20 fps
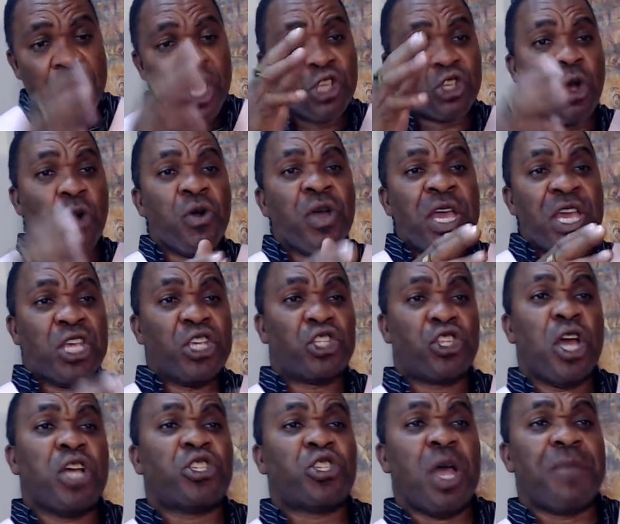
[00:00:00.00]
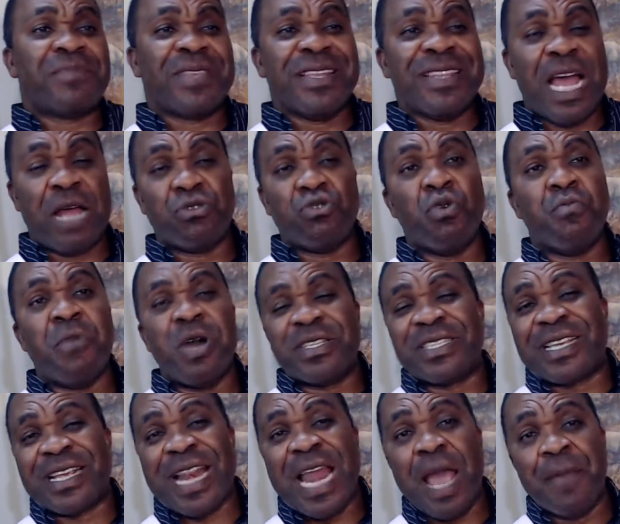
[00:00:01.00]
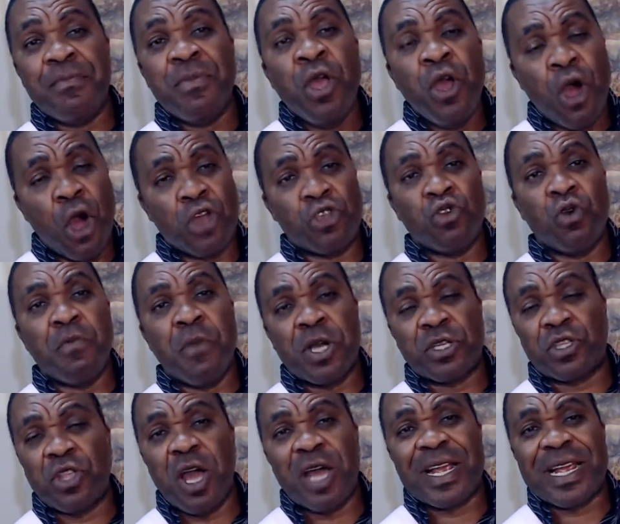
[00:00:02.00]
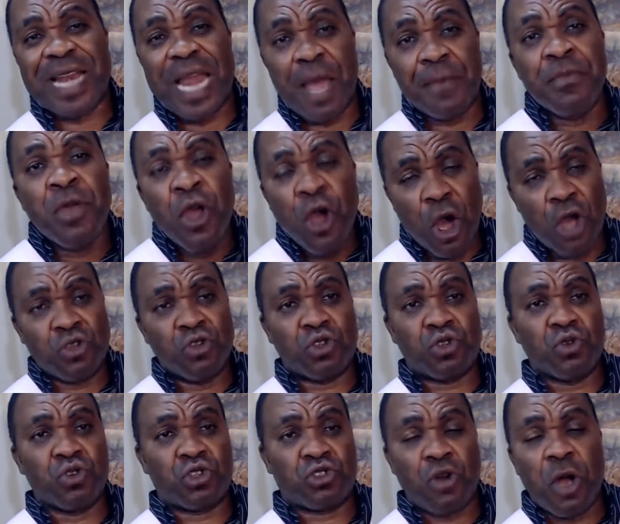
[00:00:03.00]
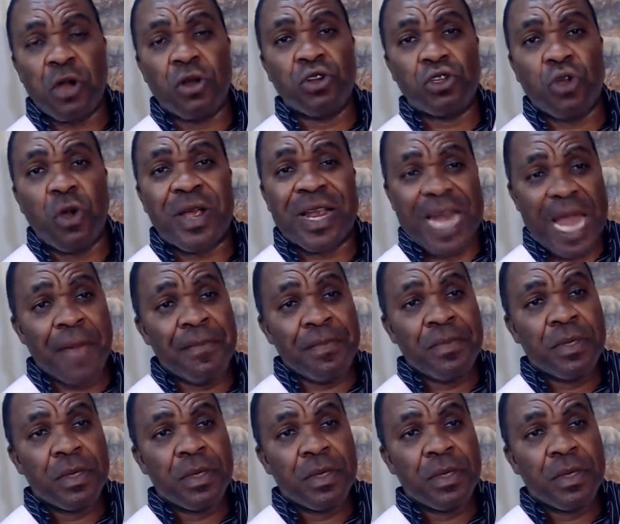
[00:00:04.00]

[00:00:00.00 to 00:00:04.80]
So it's not something that you must claim or you must not claim or you should struggle to claim.